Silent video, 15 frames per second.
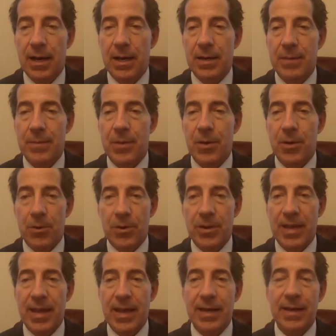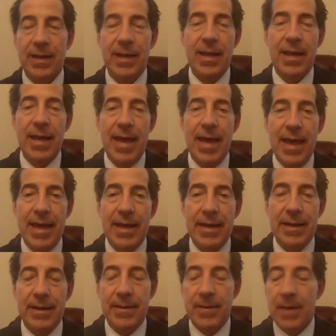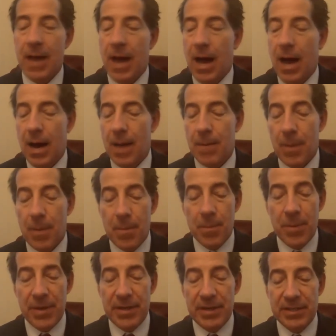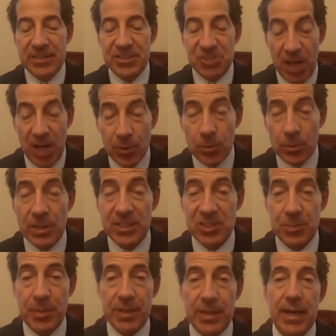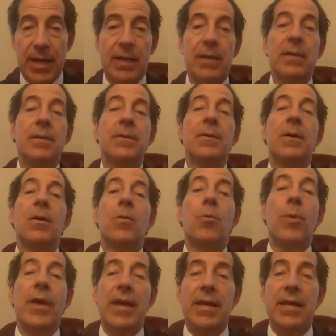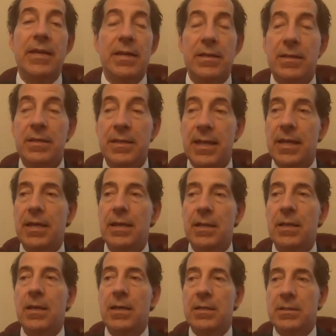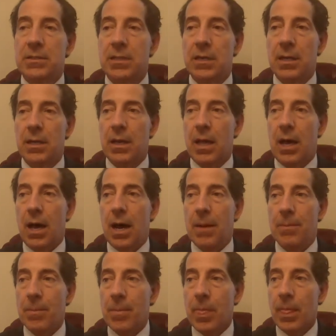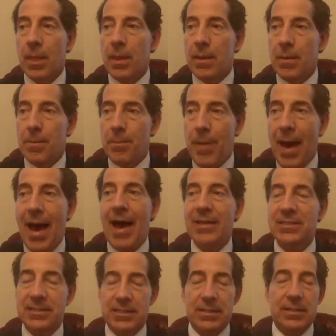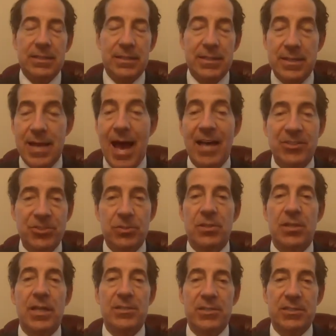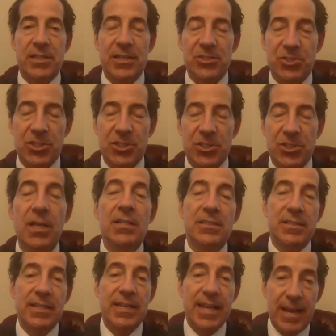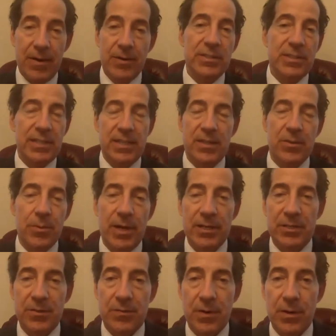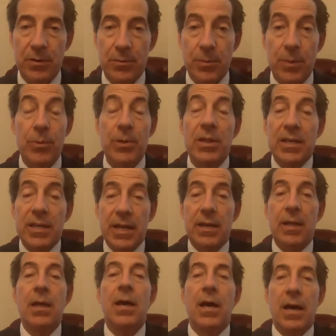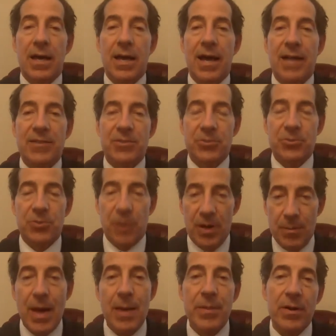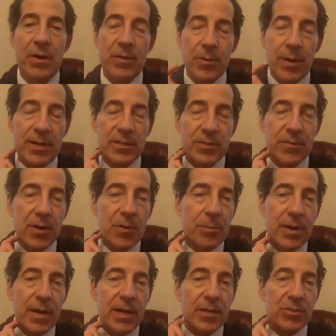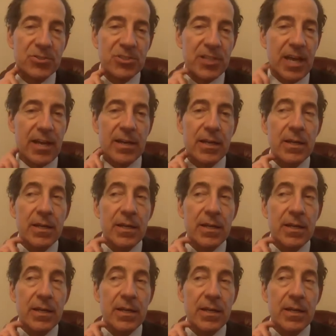hurricane aid. But generally speaking, we need to pass national legislation to guarantee the right to vote. We really need a constitutional amendment on the right to vote, but I understand